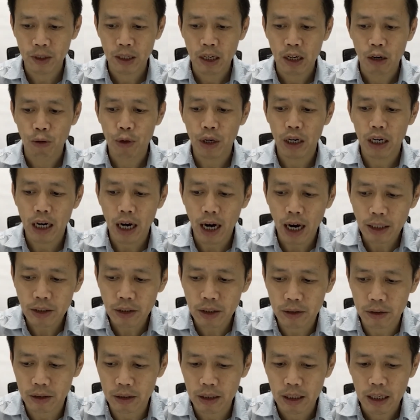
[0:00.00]
We are
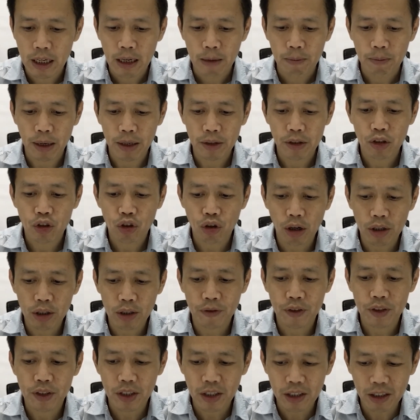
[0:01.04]
heartened by the choice of
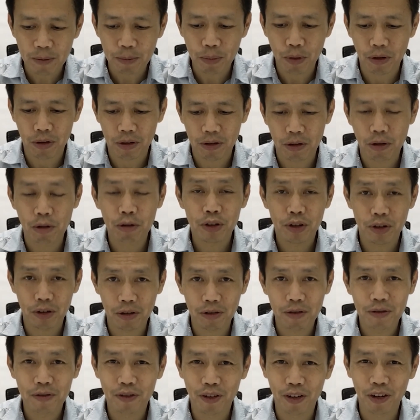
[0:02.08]
Singapore
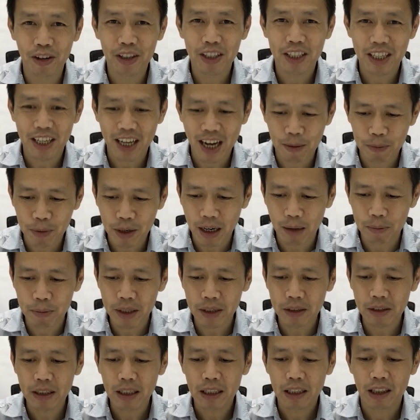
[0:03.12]
also for
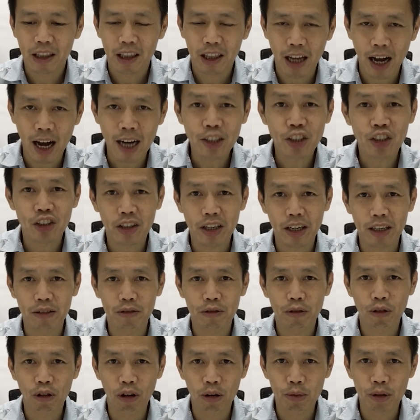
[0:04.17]
upcoming large-scale
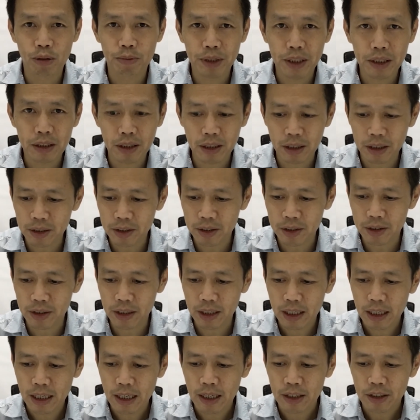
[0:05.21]
global meetings,
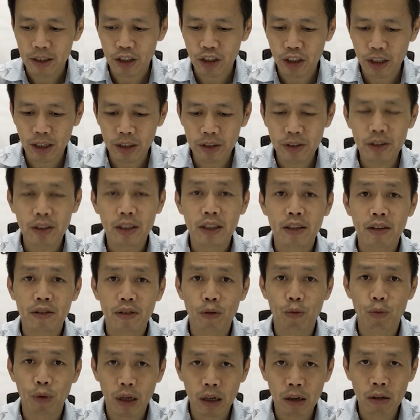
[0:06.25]
such as the
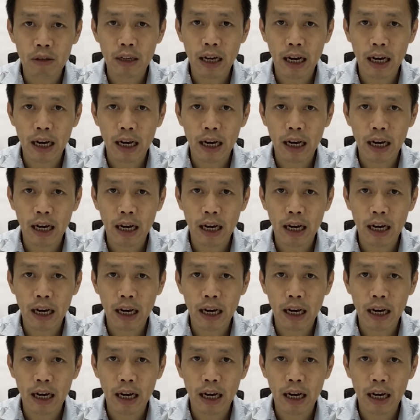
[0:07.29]
World